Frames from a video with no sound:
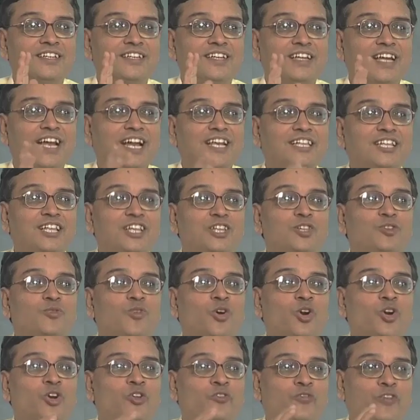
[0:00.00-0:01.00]
and then you
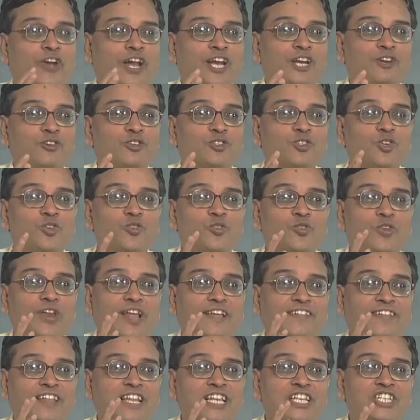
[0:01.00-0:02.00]
want to find out. So, you will
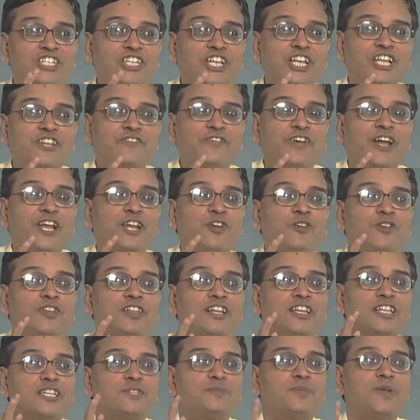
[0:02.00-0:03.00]
essentially find out the
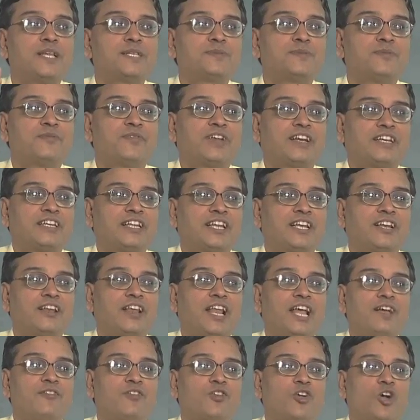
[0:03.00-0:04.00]
displacement vector, it will
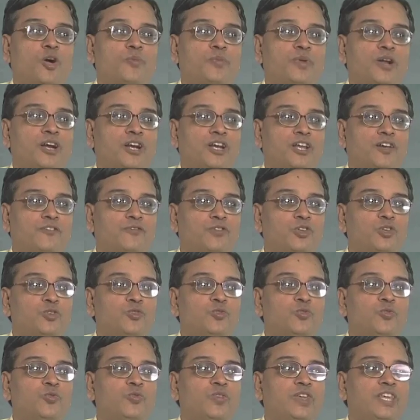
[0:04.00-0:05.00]
have a component of
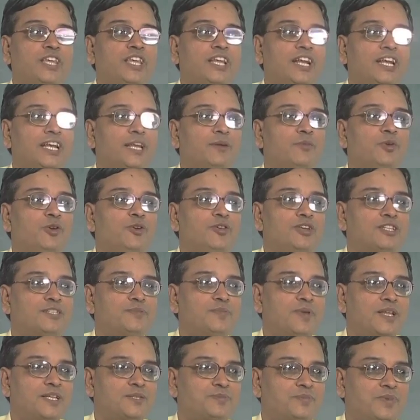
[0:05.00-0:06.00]
u, v and w
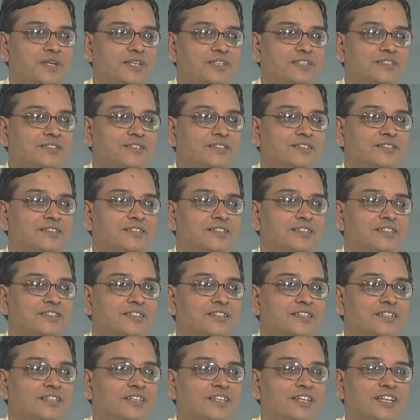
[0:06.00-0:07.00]
displacement.
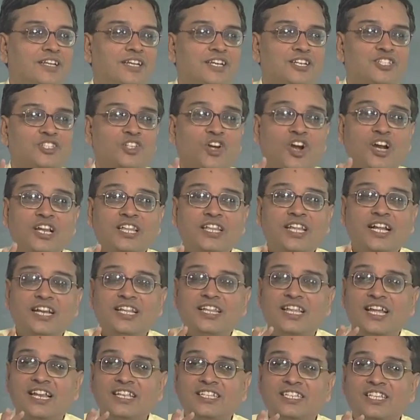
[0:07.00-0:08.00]
It is not that
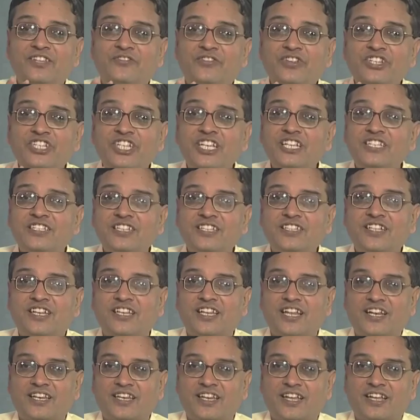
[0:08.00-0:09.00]
there is deficiency in the
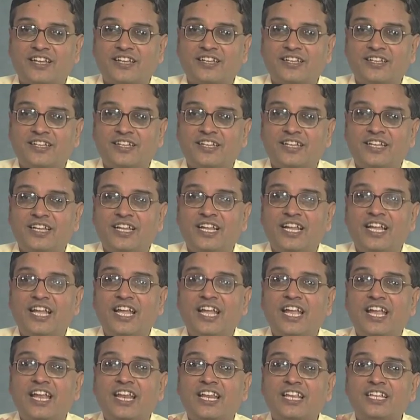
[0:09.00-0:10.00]
technique,
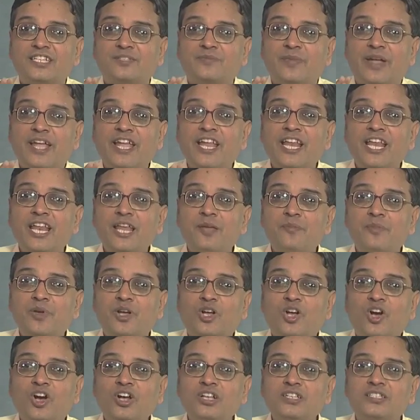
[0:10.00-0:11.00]
it is mainly
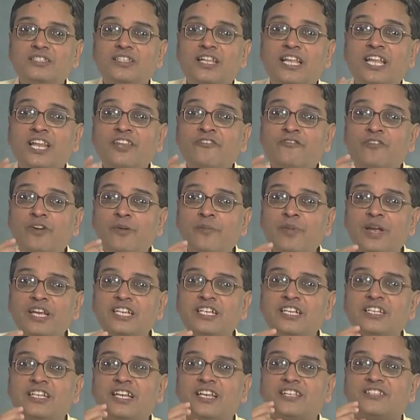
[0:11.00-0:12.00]
because the
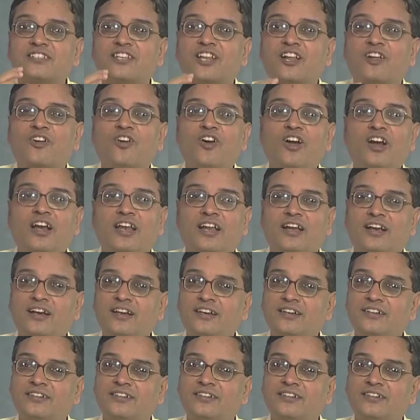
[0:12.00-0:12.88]
information that is recorded